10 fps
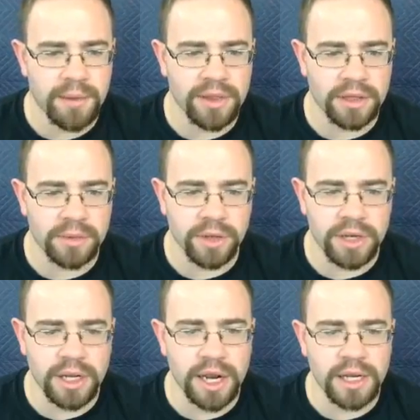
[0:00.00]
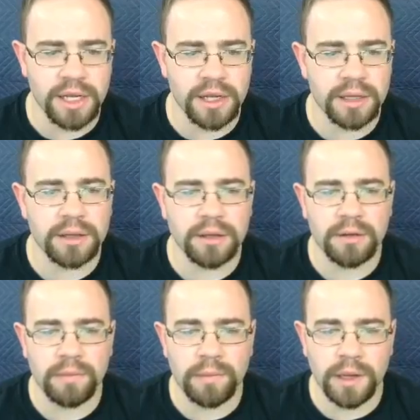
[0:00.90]
I thought that was a really neat idea.
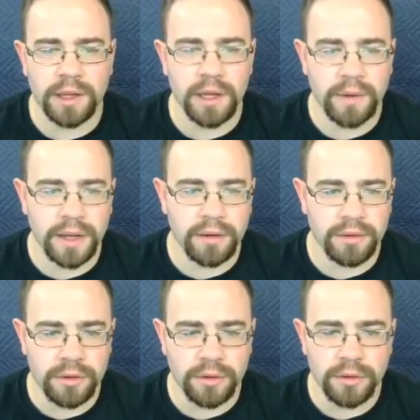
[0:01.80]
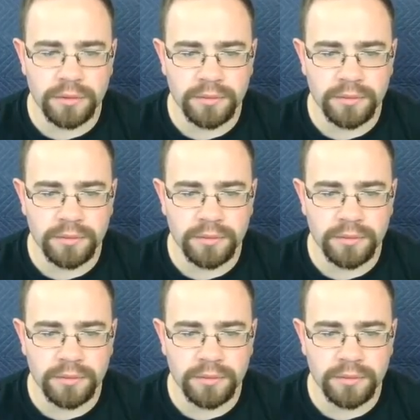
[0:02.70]
But there we go, cool.